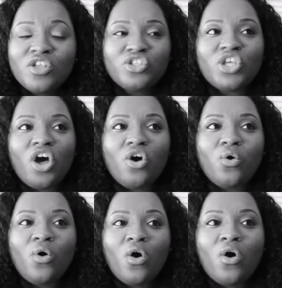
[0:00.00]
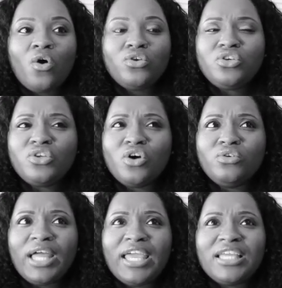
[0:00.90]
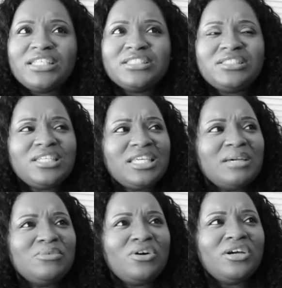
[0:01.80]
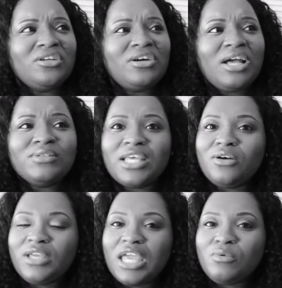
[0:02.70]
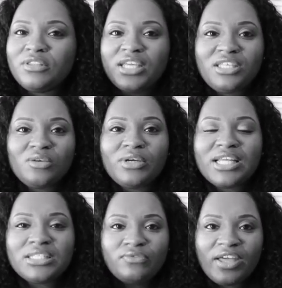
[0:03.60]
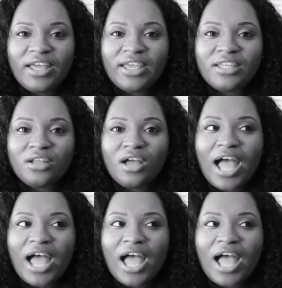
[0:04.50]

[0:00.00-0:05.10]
So you know, like she kept going on. I was like, okay, well, thank you. Well, that's fine.